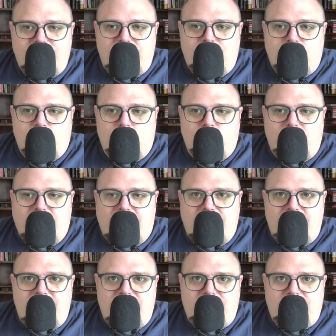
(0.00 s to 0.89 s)
what
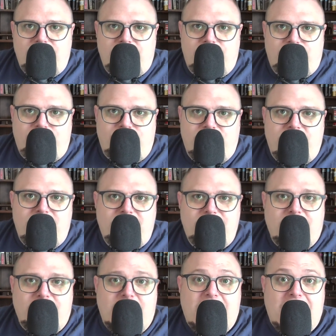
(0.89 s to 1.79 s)
I find
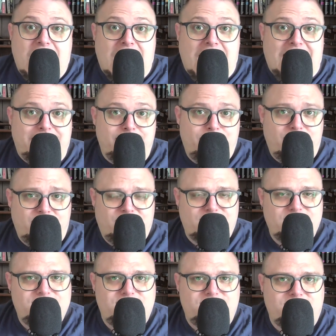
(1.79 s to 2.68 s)
I
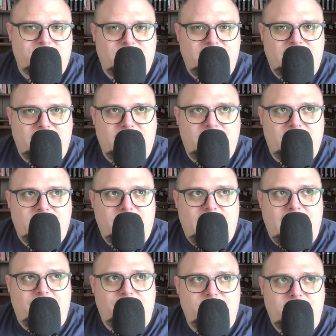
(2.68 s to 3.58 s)
personally
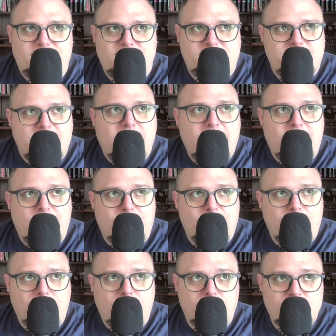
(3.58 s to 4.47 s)
have a desire
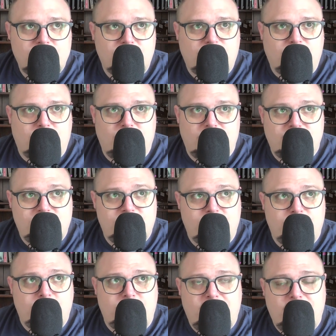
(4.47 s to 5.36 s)
most for is to
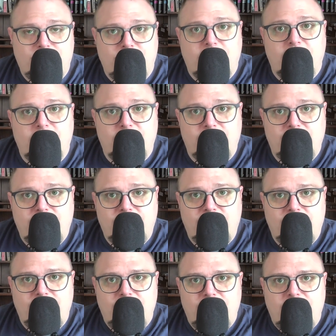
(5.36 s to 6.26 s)
bring Him honor.
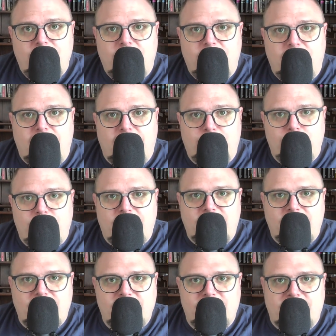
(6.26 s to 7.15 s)
I
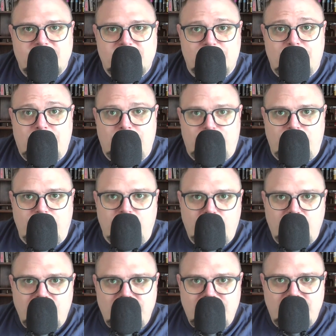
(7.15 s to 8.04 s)
recognize that my
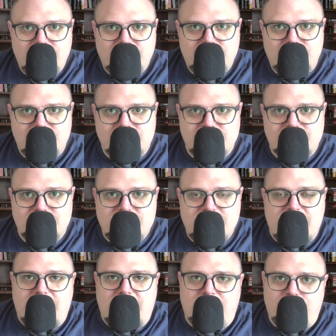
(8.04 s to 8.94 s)
brokenness does
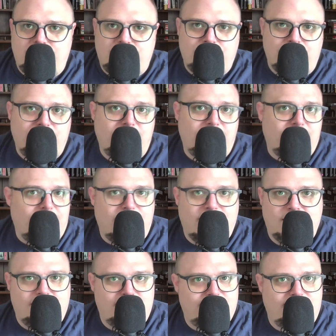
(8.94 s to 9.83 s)
not bring
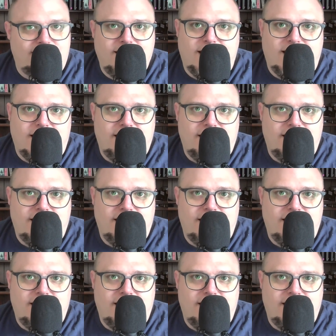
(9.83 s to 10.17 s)
honor to God.